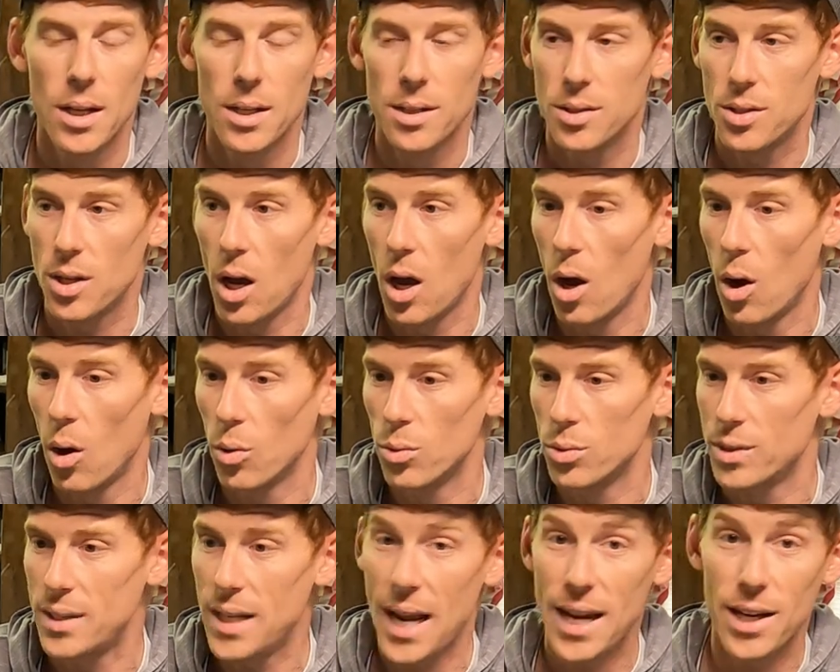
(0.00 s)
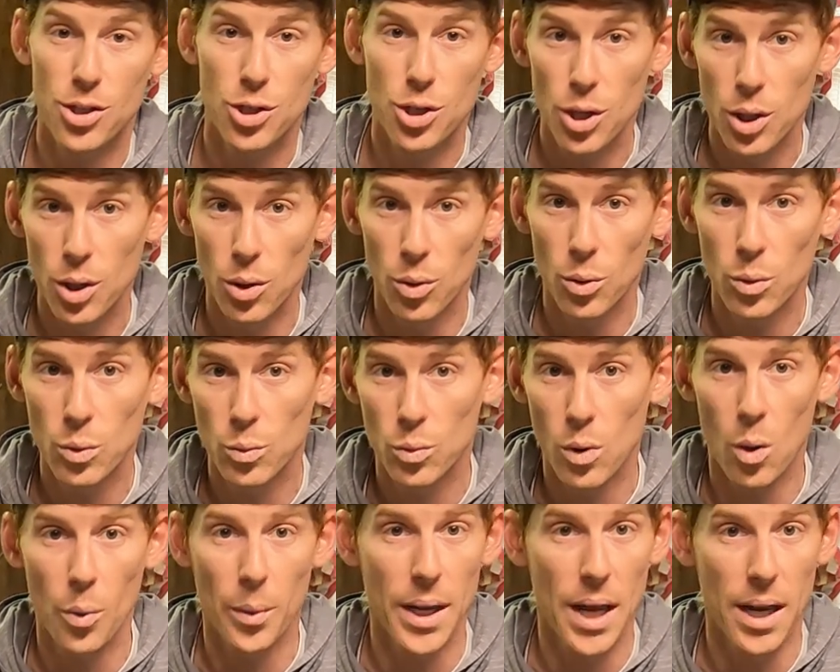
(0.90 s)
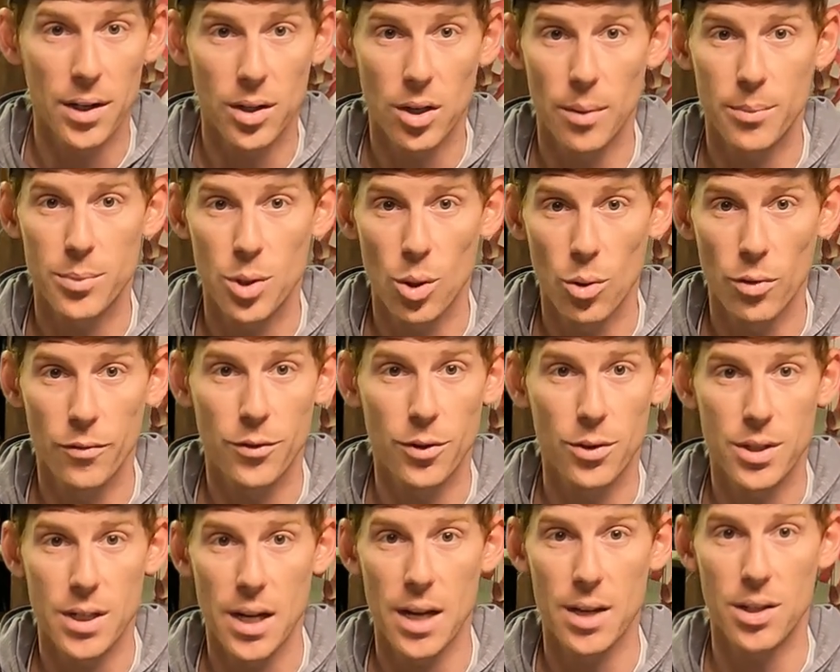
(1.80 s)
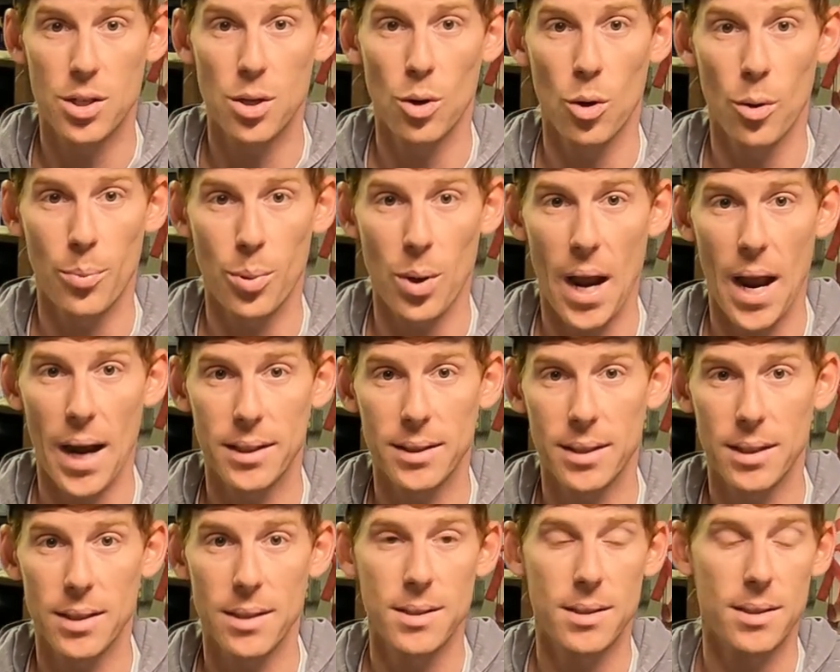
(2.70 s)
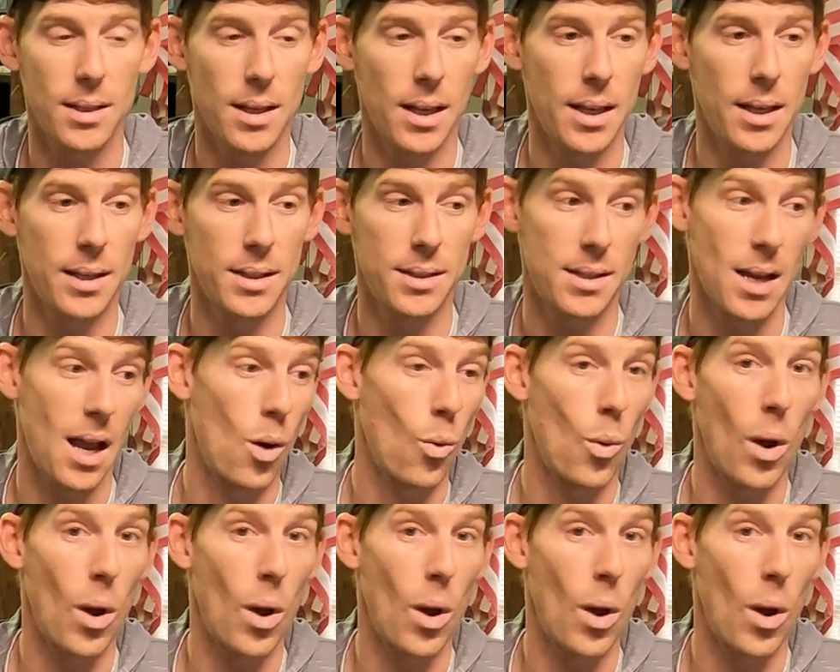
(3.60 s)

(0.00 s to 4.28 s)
So day two, what we ended up doing for day two of practice is I